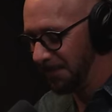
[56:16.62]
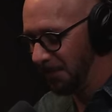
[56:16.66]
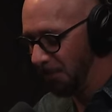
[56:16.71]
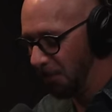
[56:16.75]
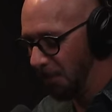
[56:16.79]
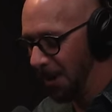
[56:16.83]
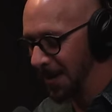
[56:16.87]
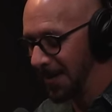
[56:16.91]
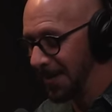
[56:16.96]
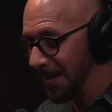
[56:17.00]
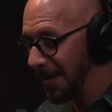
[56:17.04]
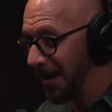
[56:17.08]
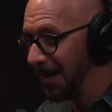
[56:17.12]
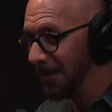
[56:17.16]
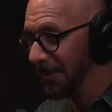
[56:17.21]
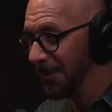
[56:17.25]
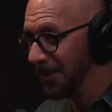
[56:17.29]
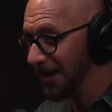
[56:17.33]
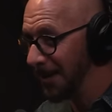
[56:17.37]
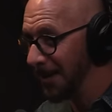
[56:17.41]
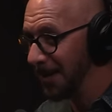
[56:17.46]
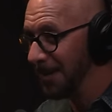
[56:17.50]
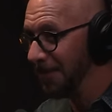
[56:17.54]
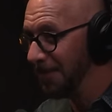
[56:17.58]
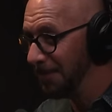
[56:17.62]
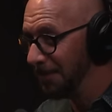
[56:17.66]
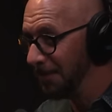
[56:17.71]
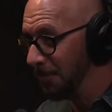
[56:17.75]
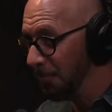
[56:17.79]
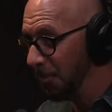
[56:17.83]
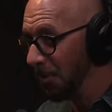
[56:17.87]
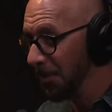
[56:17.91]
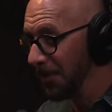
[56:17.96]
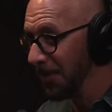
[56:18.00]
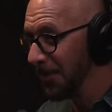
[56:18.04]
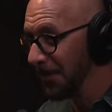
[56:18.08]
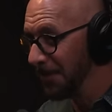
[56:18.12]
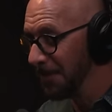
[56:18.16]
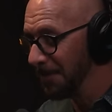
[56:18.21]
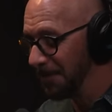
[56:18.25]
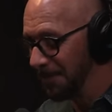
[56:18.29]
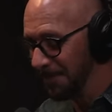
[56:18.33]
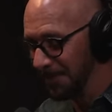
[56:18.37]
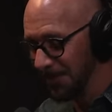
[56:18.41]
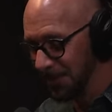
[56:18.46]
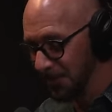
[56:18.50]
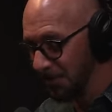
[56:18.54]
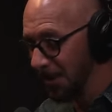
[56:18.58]
white collar kind of worker,
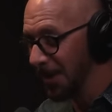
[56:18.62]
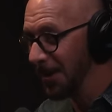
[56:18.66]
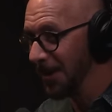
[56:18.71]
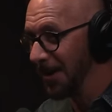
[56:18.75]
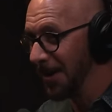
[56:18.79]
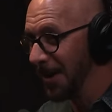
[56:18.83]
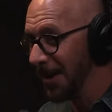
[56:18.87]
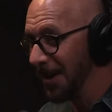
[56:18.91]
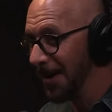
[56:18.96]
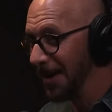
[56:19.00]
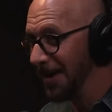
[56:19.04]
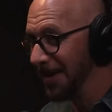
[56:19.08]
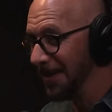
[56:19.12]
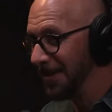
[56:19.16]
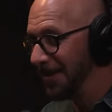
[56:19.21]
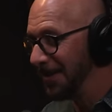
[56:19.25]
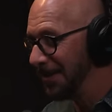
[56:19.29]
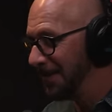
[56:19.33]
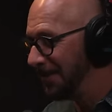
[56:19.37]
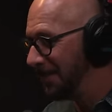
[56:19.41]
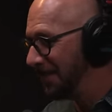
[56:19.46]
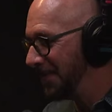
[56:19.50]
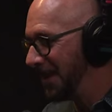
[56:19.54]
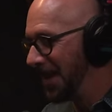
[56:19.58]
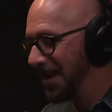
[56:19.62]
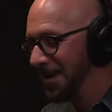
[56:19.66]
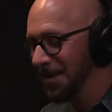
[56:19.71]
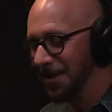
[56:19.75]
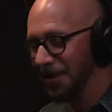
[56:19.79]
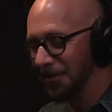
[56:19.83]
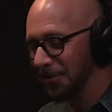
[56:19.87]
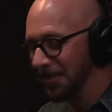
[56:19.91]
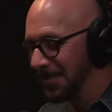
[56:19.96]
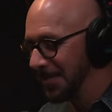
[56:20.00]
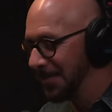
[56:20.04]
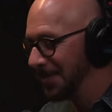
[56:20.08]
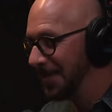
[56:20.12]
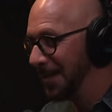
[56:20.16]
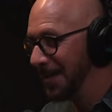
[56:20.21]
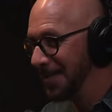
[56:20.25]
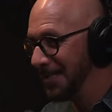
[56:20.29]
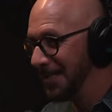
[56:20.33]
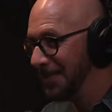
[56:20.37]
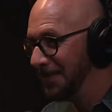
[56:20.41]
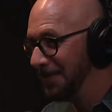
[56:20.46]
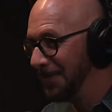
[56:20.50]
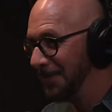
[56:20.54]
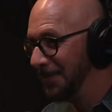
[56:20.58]
square guy in the, I don't know, we'll say the
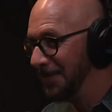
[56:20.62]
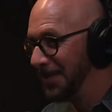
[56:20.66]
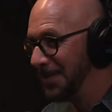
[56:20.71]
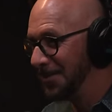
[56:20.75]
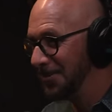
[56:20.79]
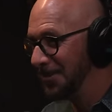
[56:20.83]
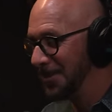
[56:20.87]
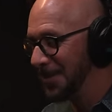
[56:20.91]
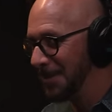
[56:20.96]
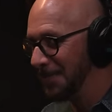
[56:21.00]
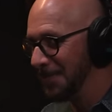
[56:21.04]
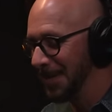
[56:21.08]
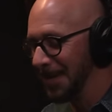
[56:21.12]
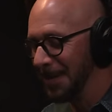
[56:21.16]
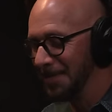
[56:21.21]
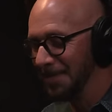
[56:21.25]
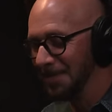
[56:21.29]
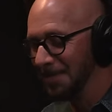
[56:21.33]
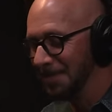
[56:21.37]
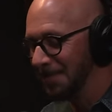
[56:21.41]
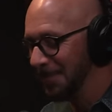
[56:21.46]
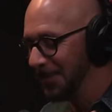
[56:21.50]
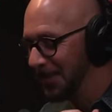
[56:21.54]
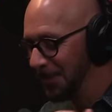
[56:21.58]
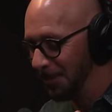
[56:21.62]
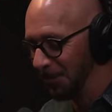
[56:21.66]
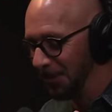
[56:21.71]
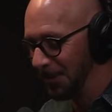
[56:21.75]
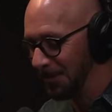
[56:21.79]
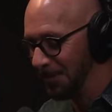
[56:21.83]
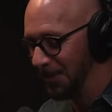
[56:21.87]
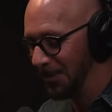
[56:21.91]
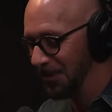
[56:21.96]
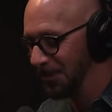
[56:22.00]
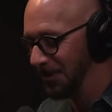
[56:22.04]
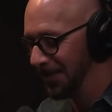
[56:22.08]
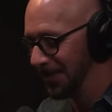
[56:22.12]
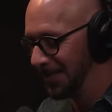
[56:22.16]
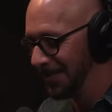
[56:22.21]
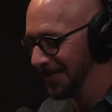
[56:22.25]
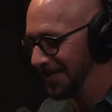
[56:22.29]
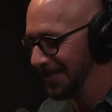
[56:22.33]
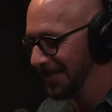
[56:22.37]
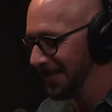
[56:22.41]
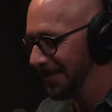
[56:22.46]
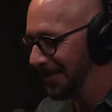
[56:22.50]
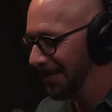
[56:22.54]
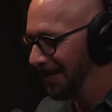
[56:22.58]
1950s or something. I'm totally butchering
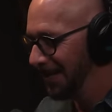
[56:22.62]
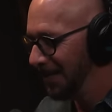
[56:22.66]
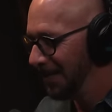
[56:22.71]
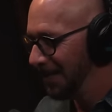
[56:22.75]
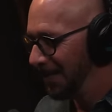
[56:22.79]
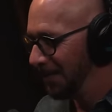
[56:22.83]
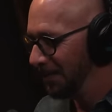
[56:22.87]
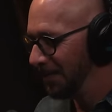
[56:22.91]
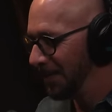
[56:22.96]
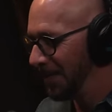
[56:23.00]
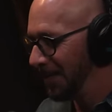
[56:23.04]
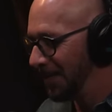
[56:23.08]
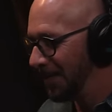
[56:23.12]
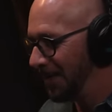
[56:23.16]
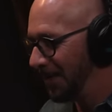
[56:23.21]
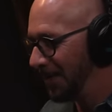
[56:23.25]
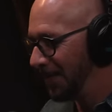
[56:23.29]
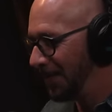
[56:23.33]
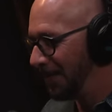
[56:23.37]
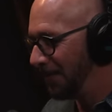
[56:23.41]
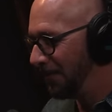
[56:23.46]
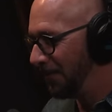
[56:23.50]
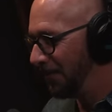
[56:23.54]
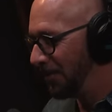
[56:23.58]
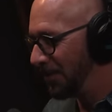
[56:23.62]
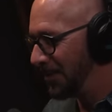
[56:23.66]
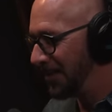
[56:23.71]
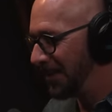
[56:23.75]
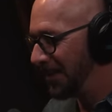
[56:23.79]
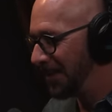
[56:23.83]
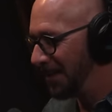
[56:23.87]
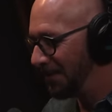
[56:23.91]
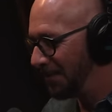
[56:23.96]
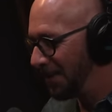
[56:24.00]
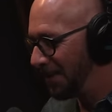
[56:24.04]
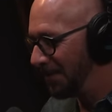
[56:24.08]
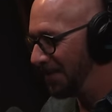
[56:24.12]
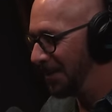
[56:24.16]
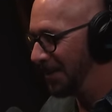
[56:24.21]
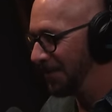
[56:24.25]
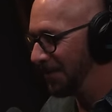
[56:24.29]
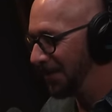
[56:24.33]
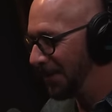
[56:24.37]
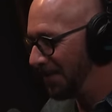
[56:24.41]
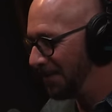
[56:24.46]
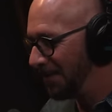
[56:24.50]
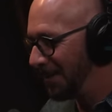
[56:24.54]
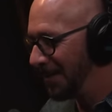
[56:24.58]
this but uh, fortunately, they probably don't
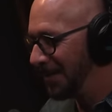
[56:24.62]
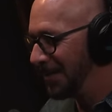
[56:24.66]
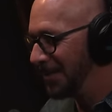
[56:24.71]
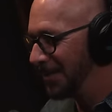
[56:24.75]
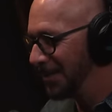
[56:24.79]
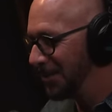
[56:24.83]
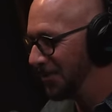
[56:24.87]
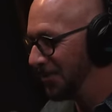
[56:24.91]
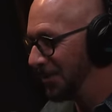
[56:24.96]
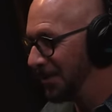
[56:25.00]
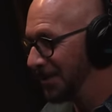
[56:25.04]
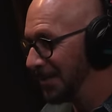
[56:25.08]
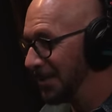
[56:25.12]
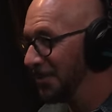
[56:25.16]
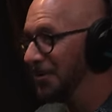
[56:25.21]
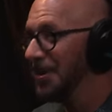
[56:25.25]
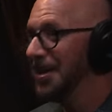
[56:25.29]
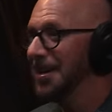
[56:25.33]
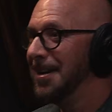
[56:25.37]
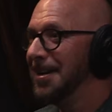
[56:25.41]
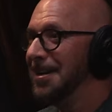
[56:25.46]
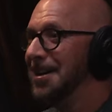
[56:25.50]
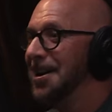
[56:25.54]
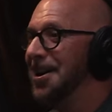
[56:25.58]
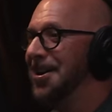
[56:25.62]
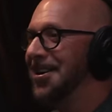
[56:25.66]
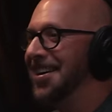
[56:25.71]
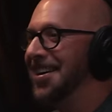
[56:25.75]
have enough money to sue us. So, no,